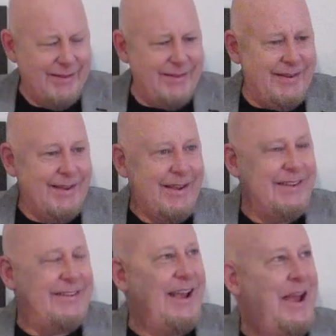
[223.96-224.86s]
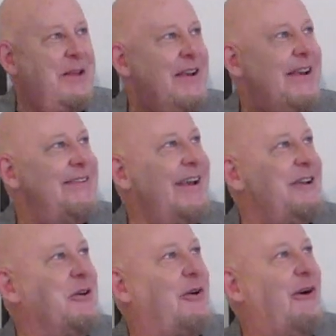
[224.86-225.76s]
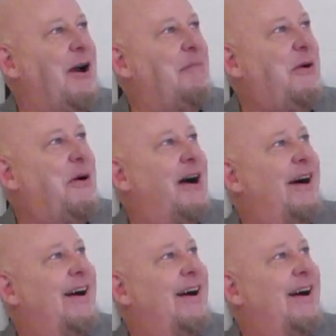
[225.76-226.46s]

Is that you, Grandma?